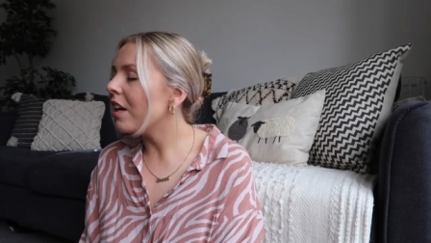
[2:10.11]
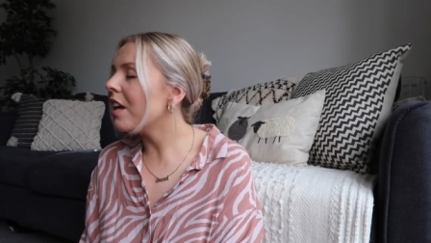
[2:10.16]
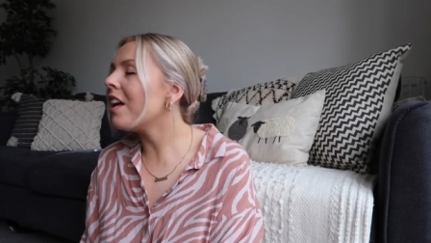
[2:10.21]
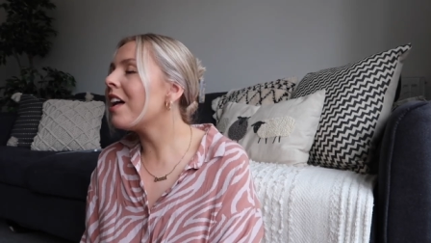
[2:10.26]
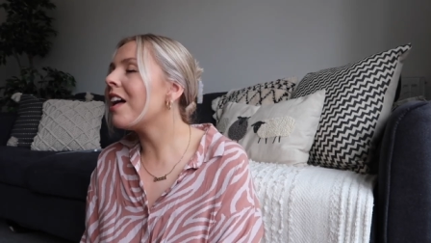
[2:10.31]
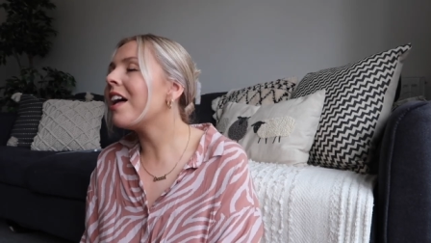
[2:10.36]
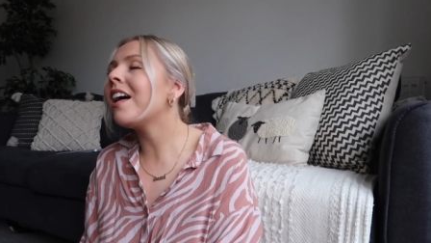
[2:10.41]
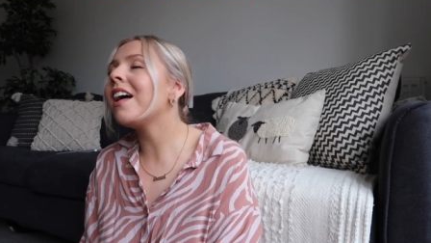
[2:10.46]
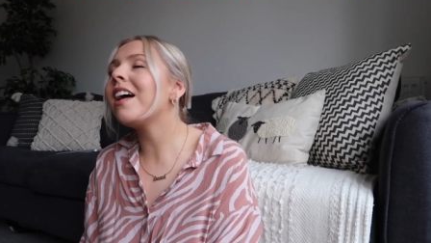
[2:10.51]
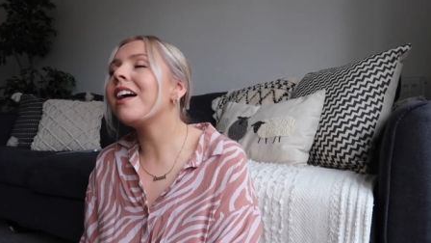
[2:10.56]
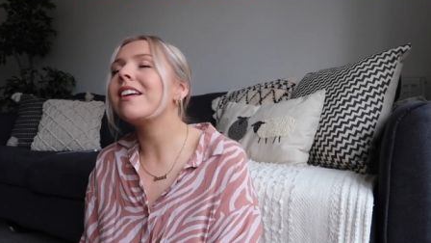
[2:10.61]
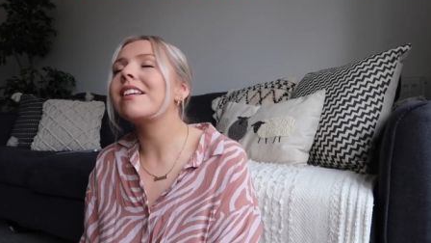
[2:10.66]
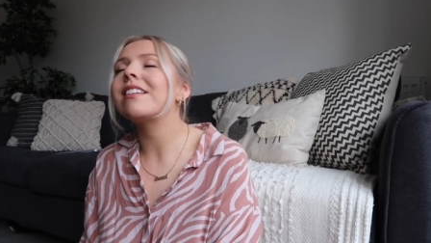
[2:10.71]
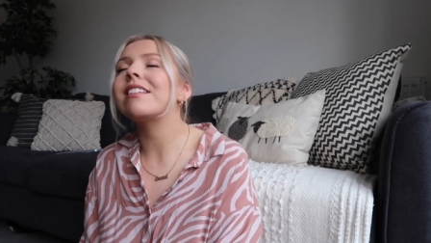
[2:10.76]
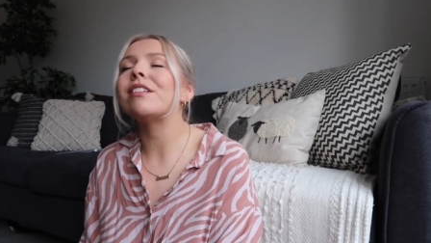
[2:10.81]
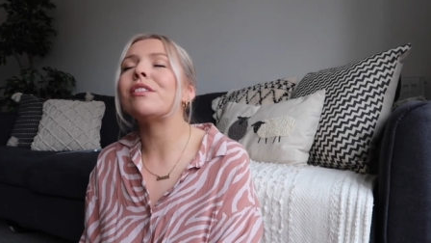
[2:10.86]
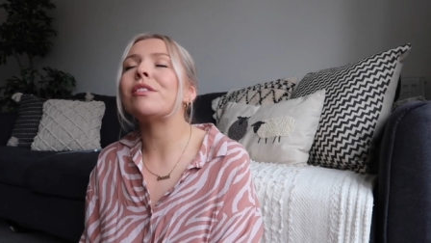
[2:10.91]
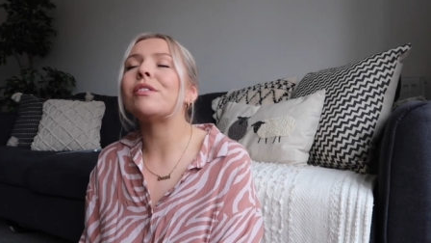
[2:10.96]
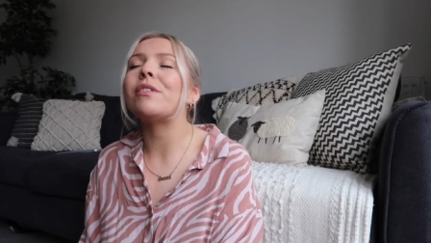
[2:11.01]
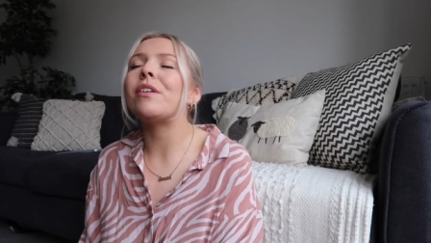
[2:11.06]

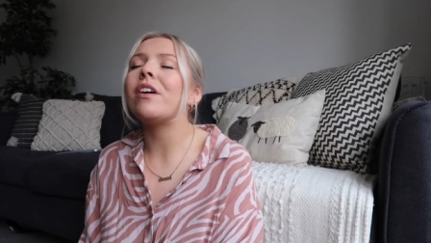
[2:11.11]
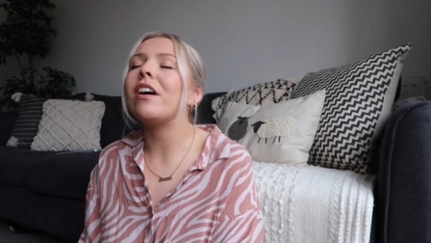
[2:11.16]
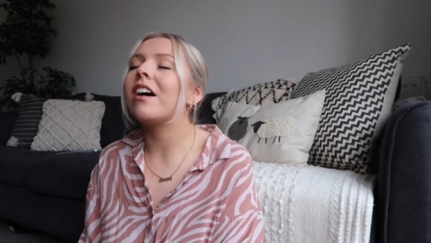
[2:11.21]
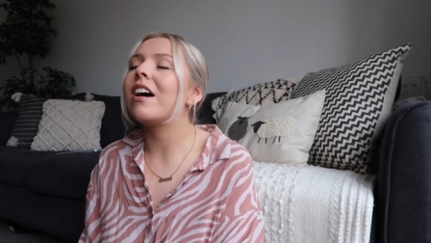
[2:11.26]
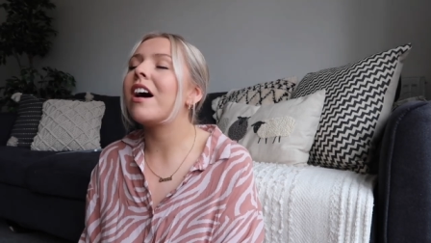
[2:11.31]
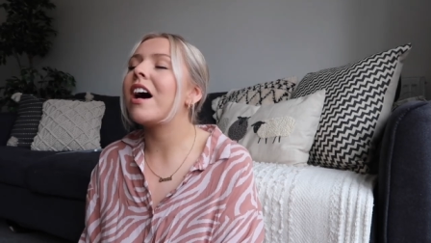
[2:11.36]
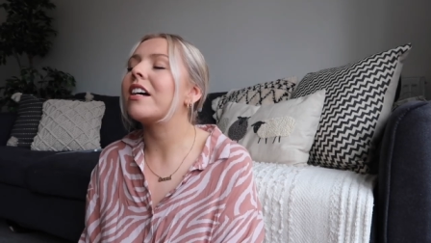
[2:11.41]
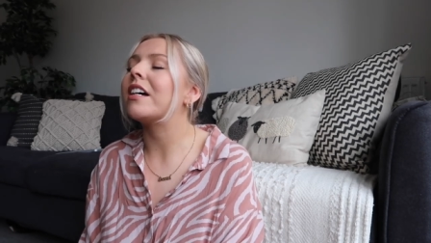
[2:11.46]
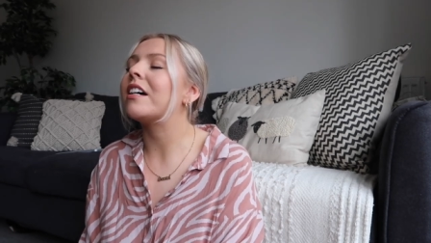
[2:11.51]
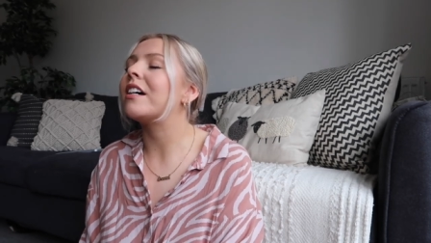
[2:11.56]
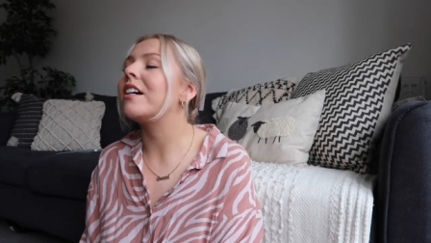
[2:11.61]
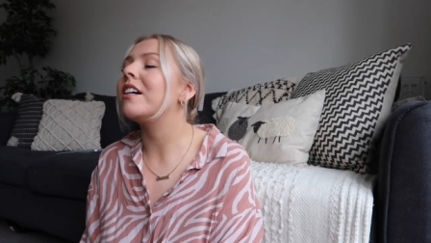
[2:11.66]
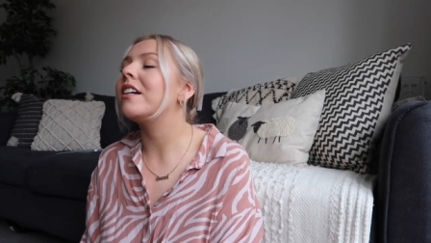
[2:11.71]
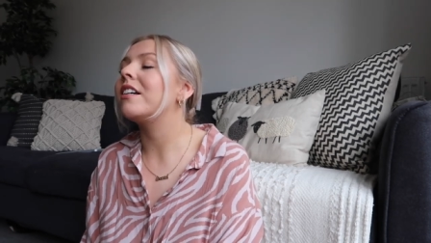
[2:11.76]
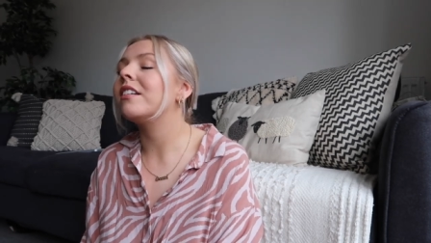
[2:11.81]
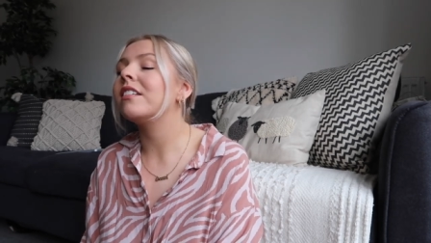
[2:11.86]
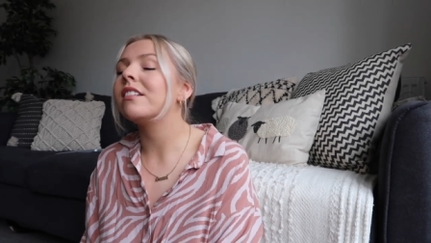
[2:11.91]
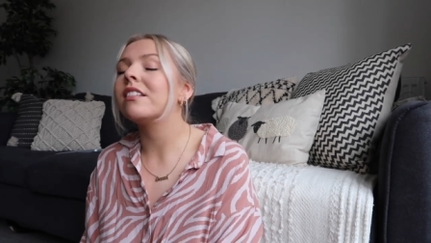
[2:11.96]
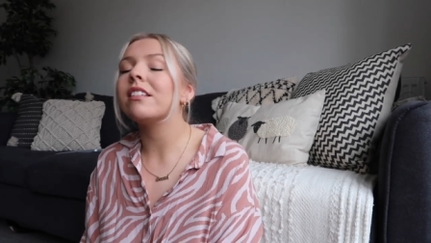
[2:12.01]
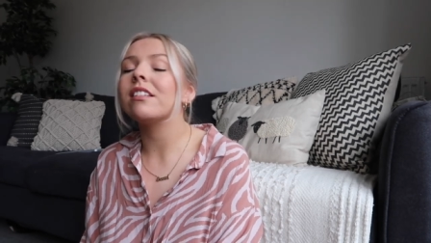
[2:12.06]
As it
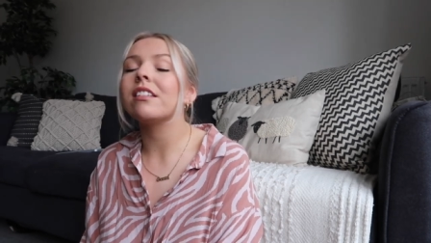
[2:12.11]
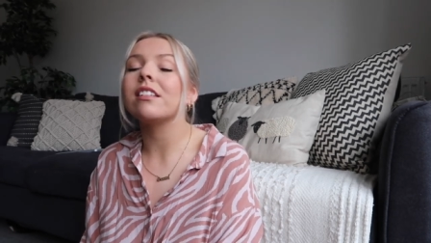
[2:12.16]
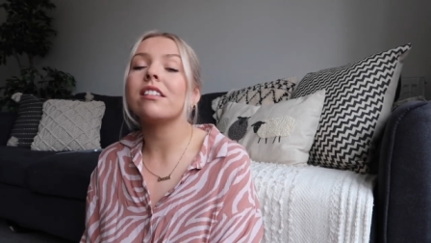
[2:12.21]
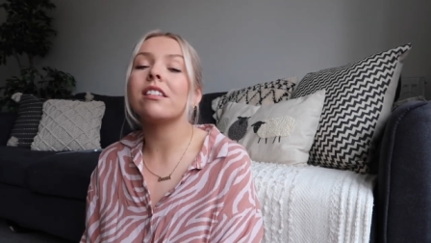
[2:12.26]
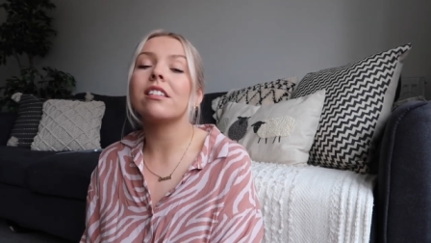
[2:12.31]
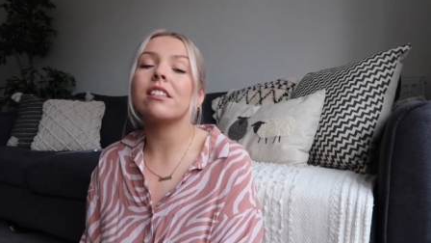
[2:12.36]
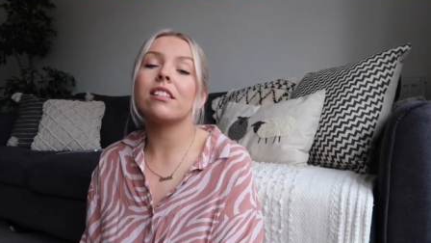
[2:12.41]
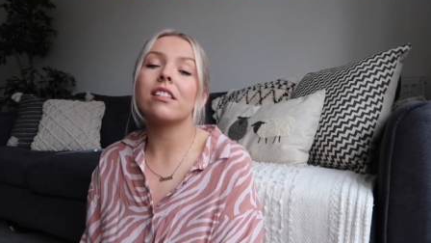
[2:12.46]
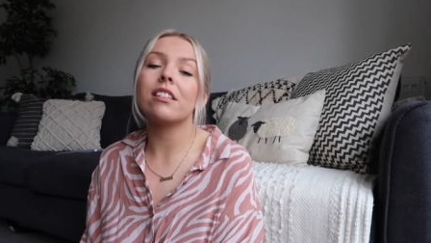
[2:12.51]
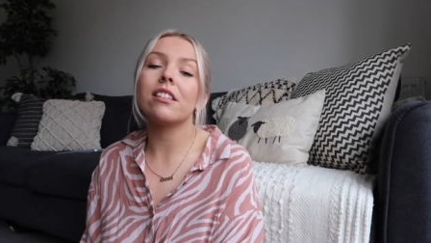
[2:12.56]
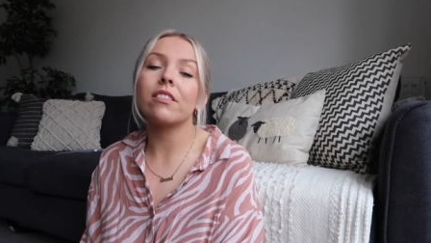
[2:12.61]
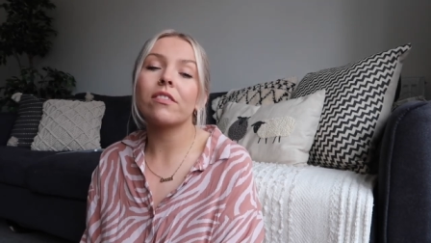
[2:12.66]
was.